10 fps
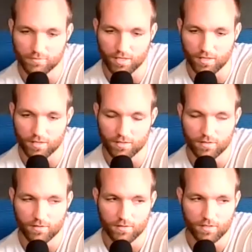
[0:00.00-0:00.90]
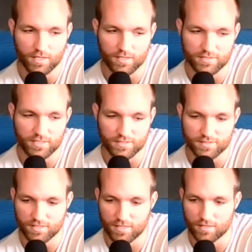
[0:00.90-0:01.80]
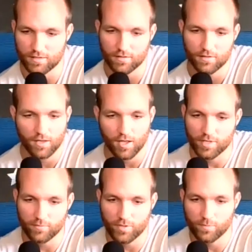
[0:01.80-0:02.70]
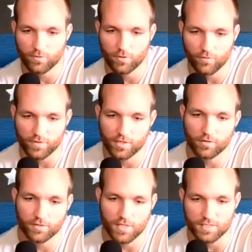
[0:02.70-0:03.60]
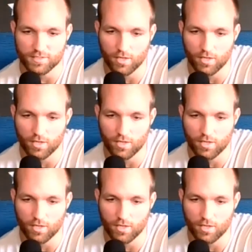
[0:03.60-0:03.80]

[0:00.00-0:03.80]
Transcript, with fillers: uh, in Tennessee, I mean people over here on the East